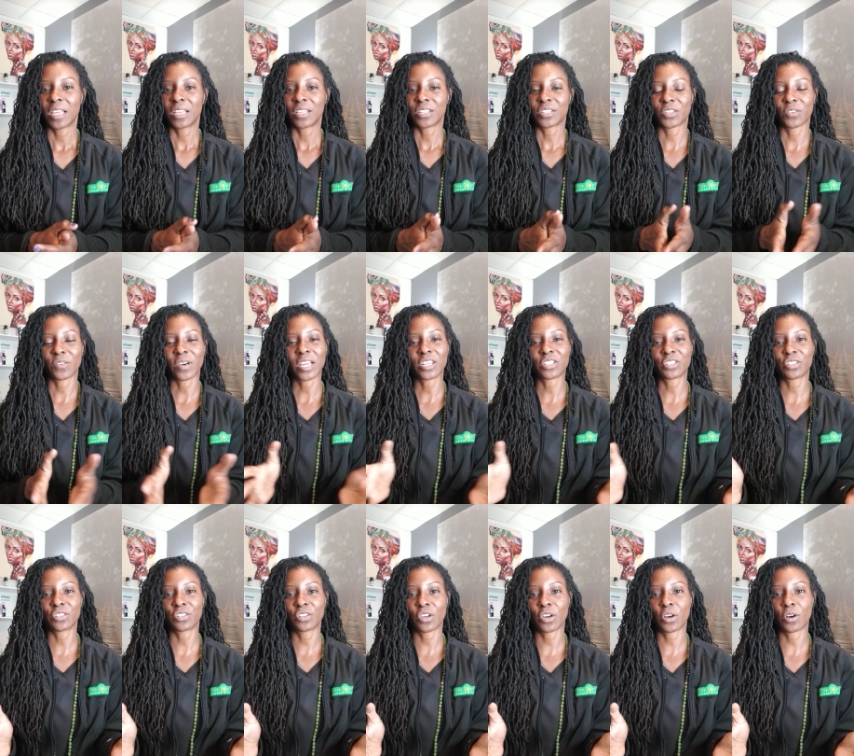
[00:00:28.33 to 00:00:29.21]
So as
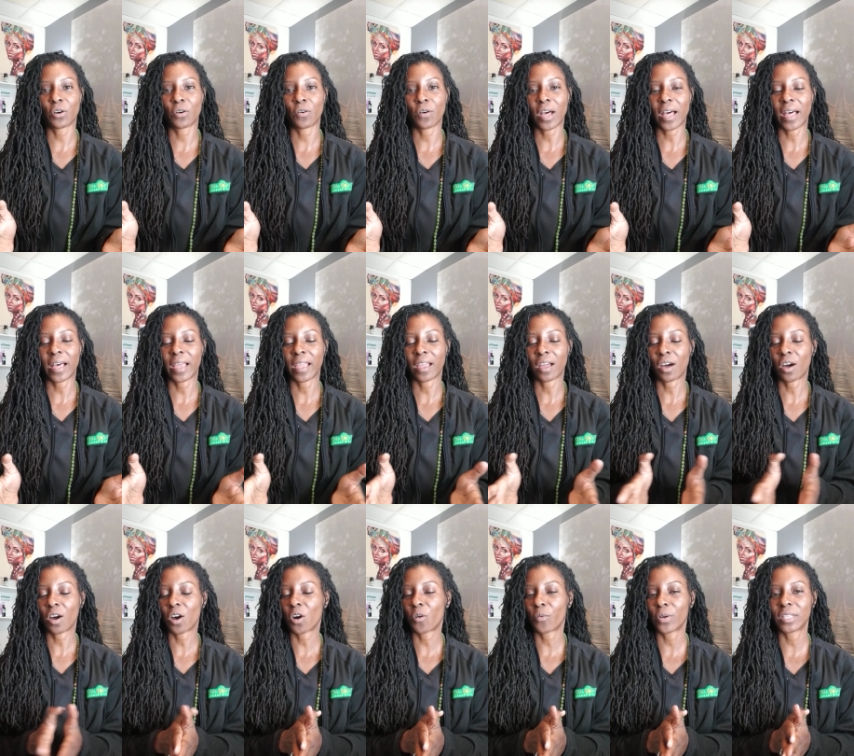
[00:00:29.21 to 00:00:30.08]
you know, I
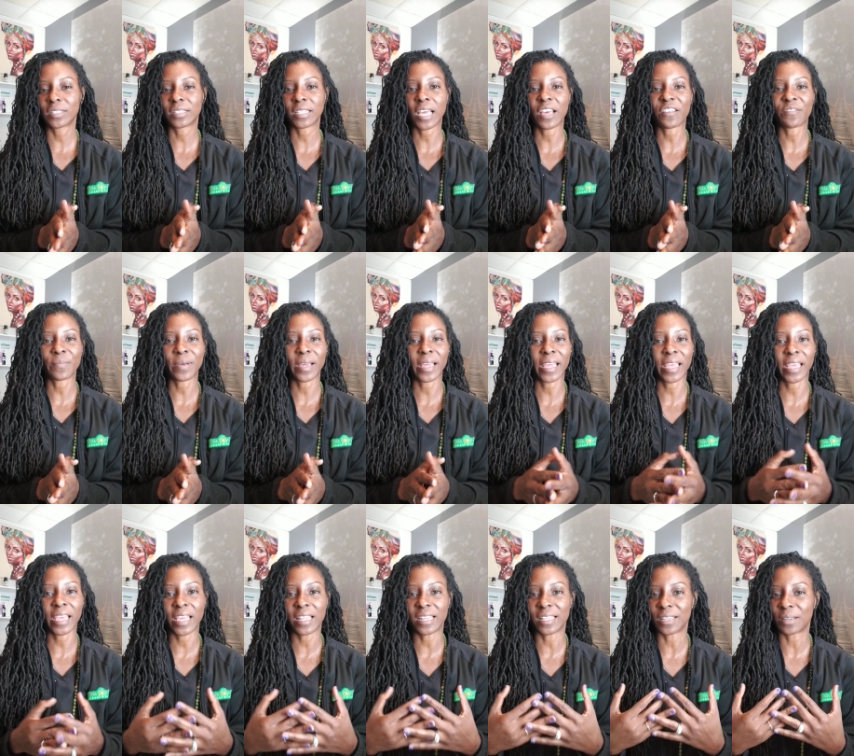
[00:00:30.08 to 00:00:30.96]
always have my
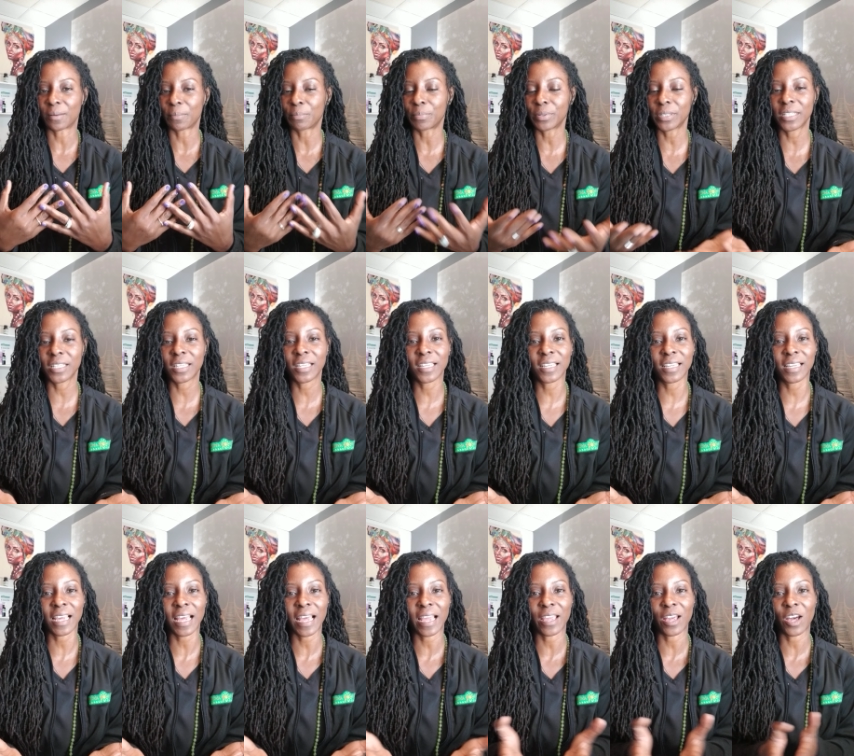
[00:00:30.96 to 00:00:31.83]
head in a
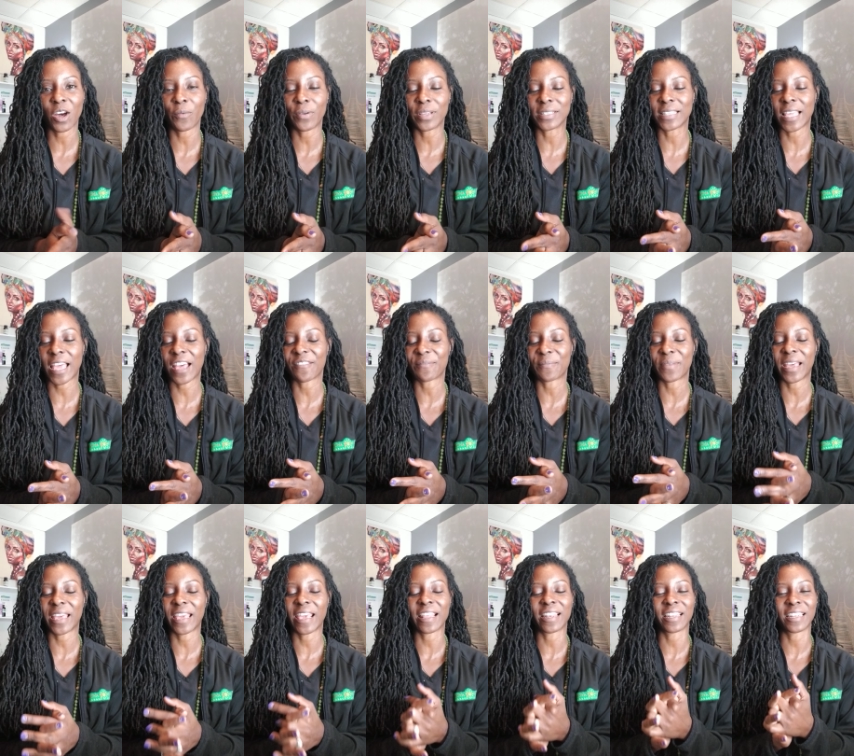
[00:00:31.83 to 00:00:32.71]
book. I always have
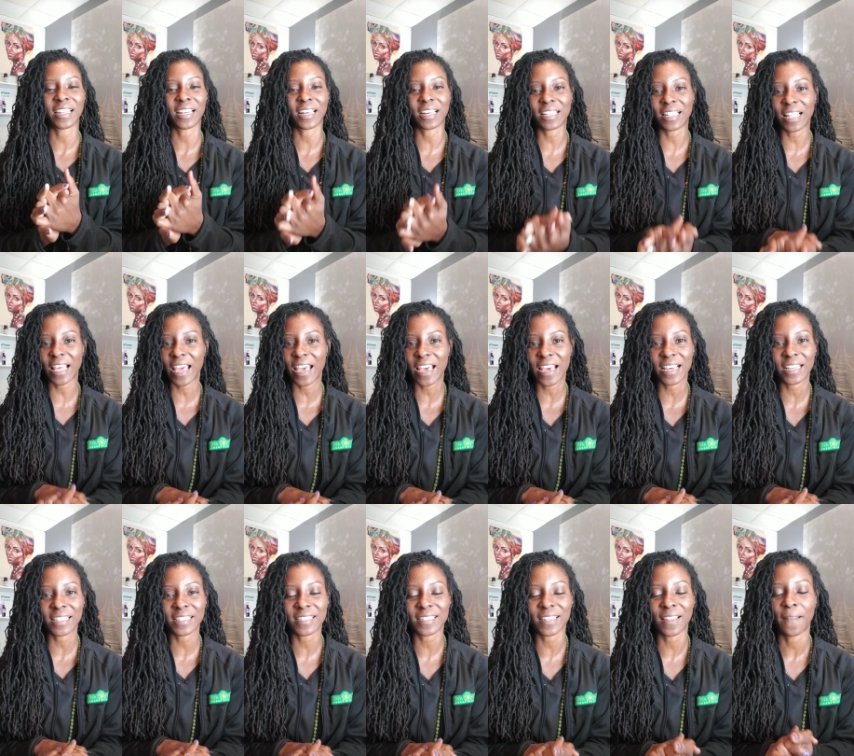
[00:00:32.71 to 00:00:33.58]
my head in a
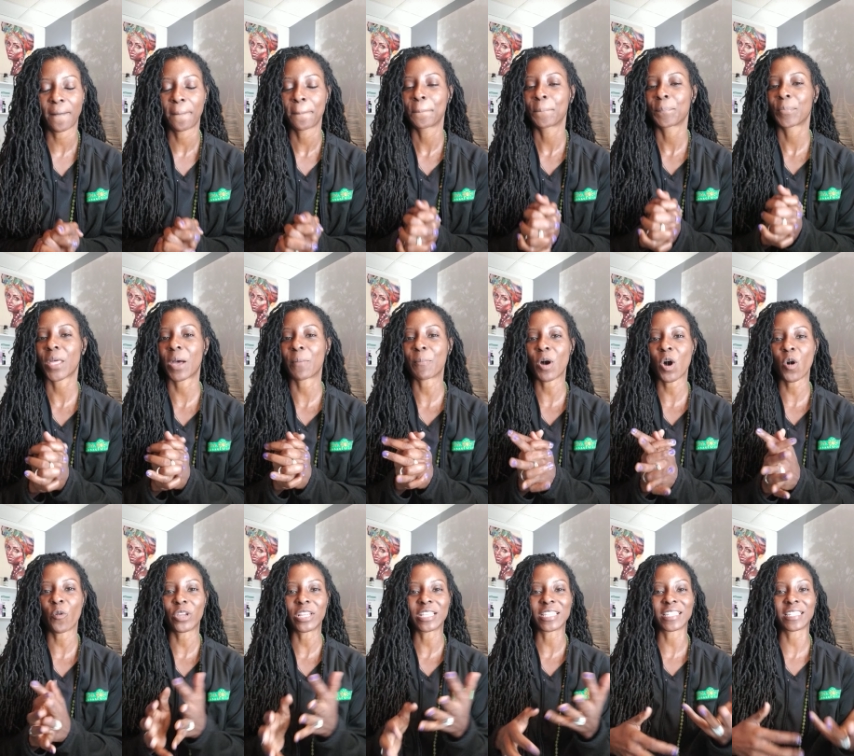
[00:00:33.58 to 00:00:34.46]
class. I'm
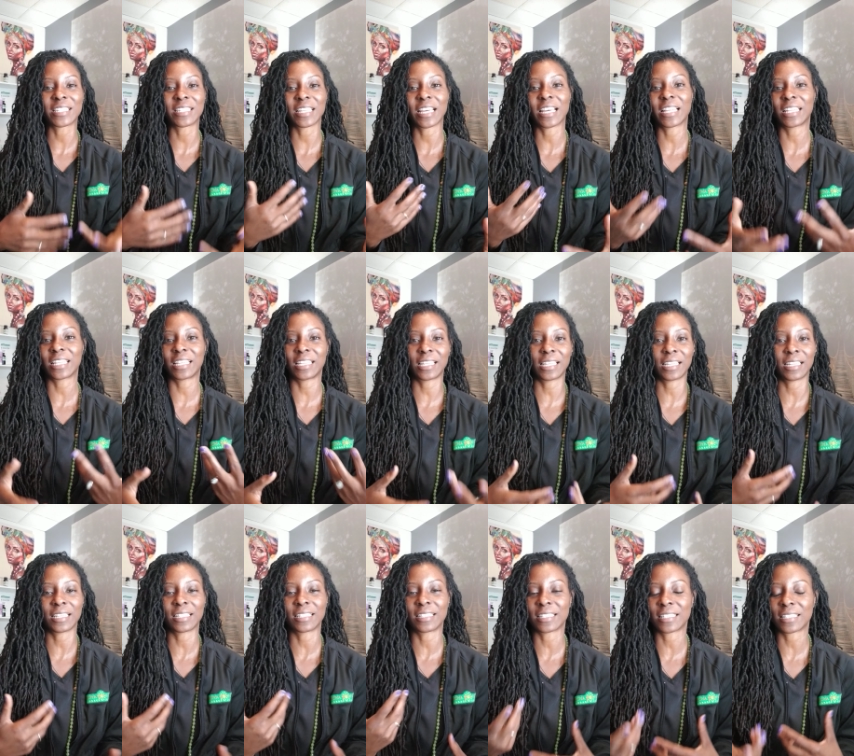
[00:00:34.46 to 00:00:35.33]
always
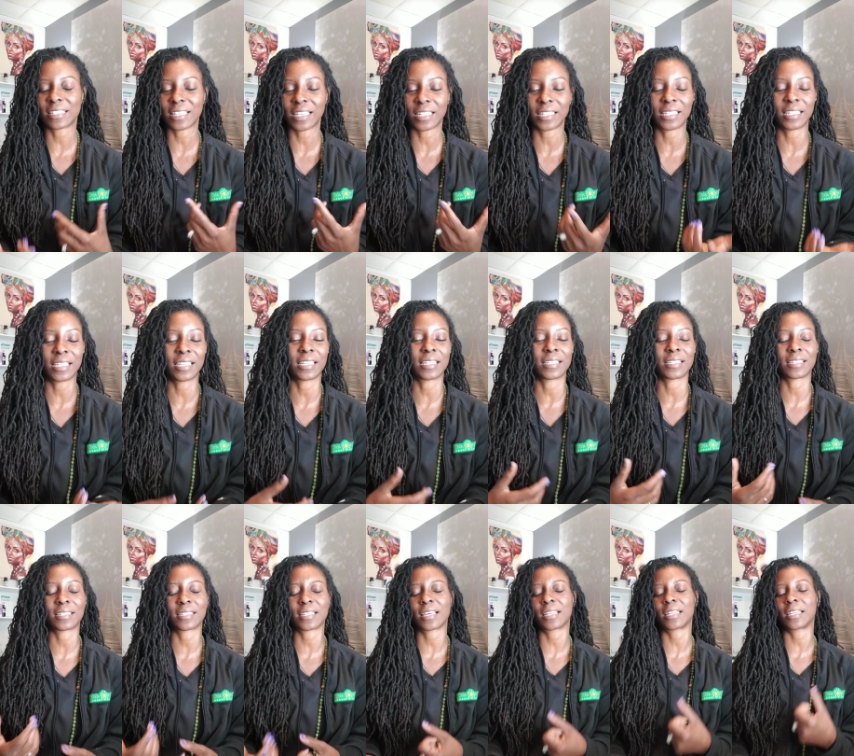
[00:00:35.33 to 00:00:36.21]
studying and studying and
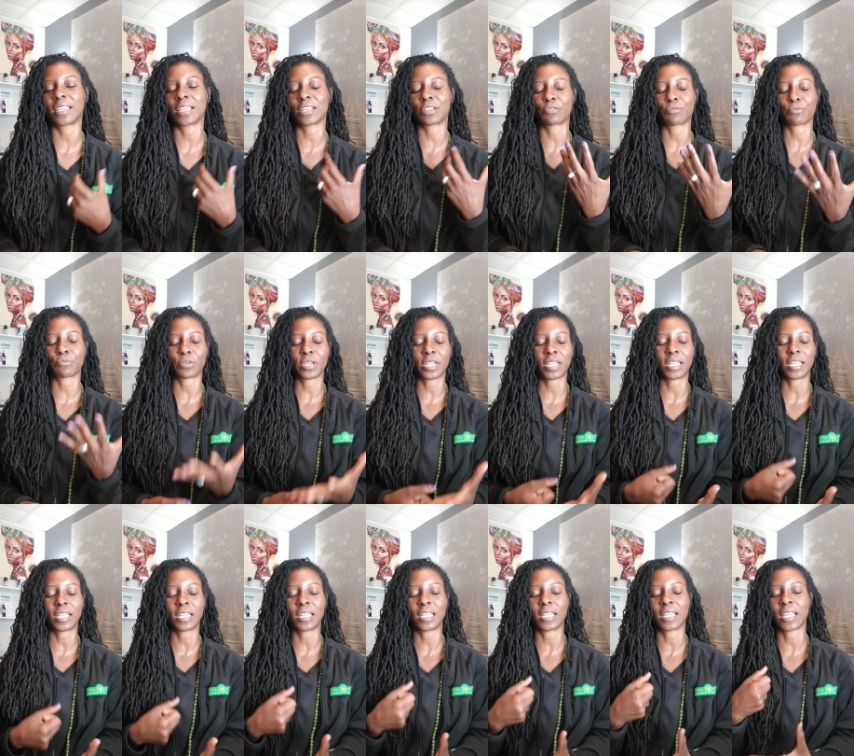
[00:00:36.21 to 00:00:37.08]
studying and
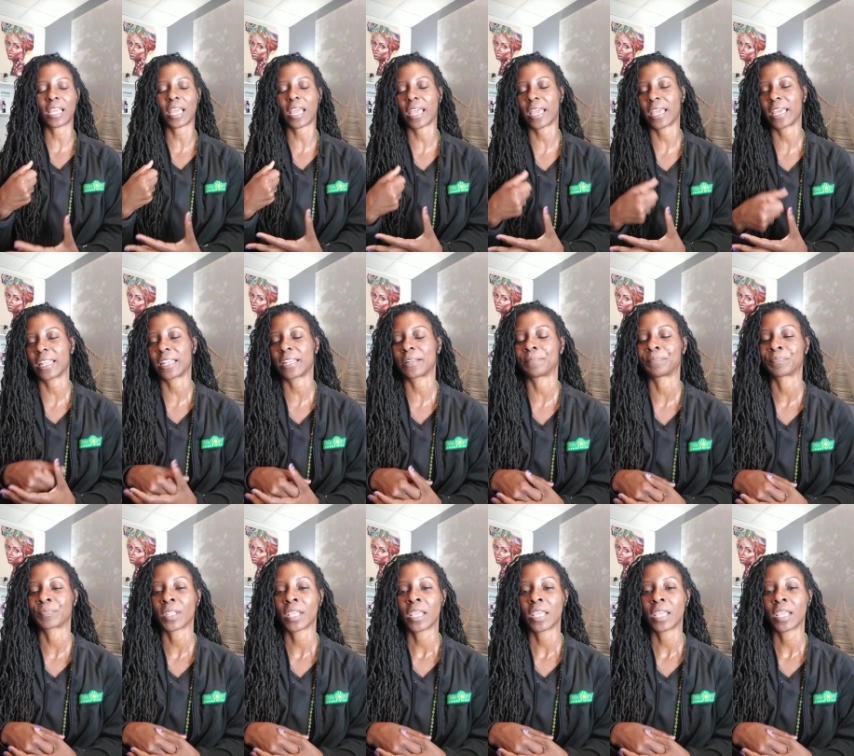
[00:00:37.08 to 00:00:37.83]
reading and